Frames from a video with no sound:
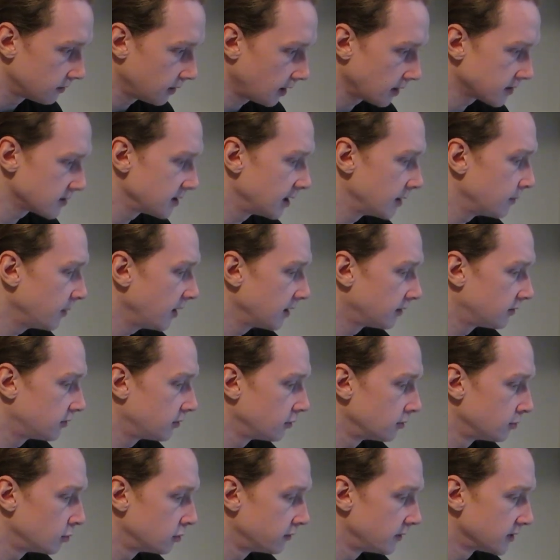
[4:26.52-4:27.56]
Actually, he made
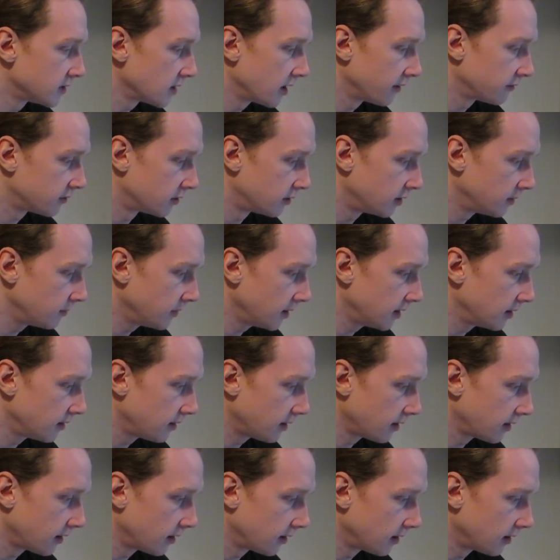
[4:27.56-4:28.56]
two movies after. He made